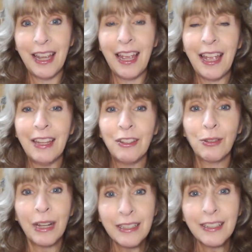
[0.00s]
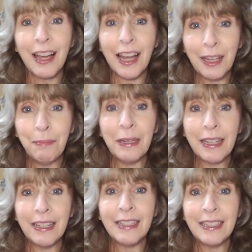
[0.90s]
And trust God,
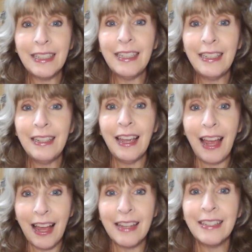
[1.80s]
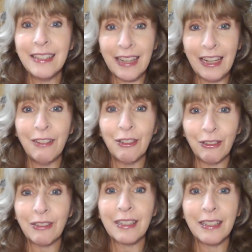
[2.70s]
because he has his
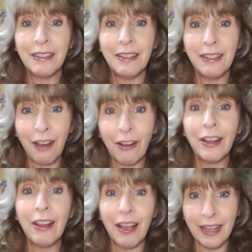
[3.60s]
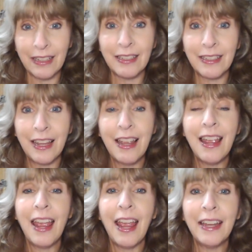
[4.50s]
angels guarding us,
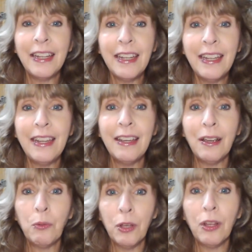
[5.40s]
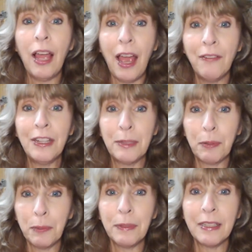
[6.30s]
and he will have his
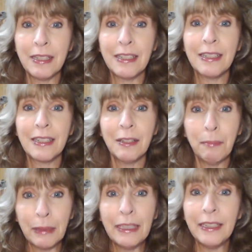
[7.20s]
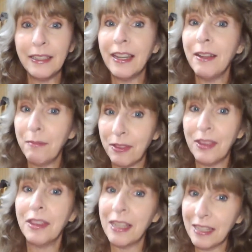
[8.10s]
purposes completed. And
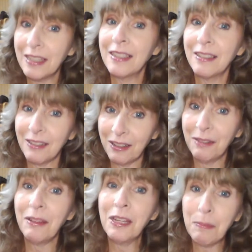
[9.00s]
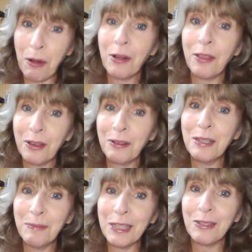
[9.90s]
this is part of the
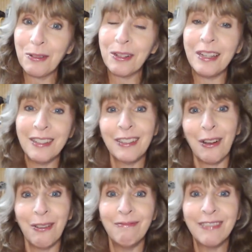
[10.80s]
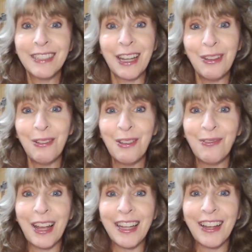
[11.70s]
Christmas story. So stay tuned to
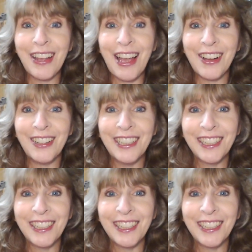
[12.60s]
find out how.